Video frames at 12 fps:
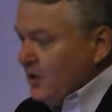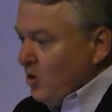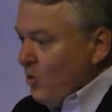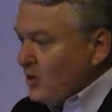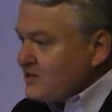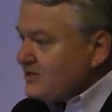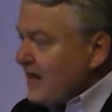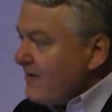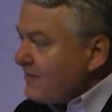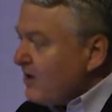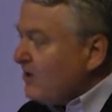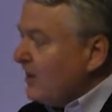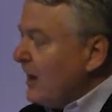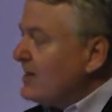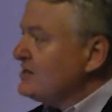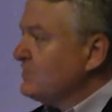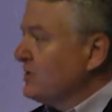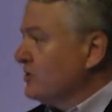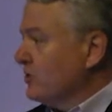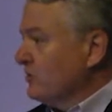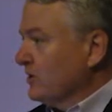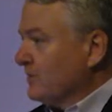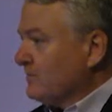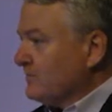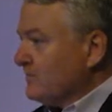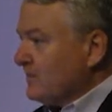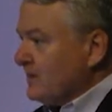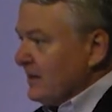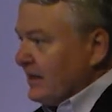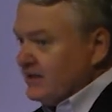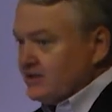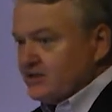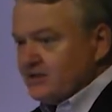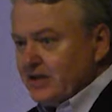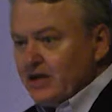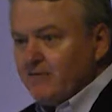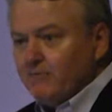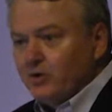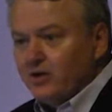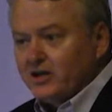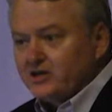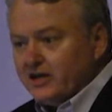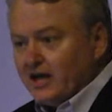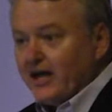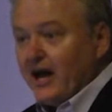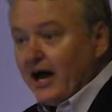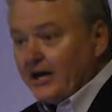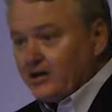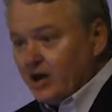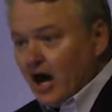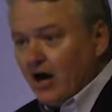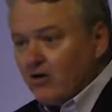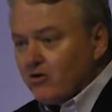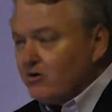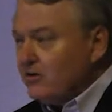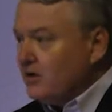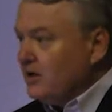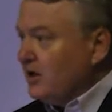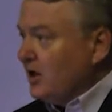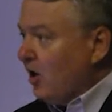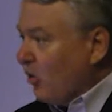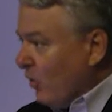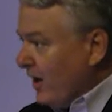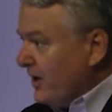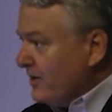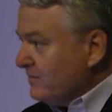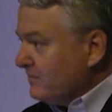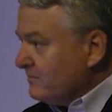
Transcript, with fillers: What South Carolina's been doing is instead of putting, say, a dollar away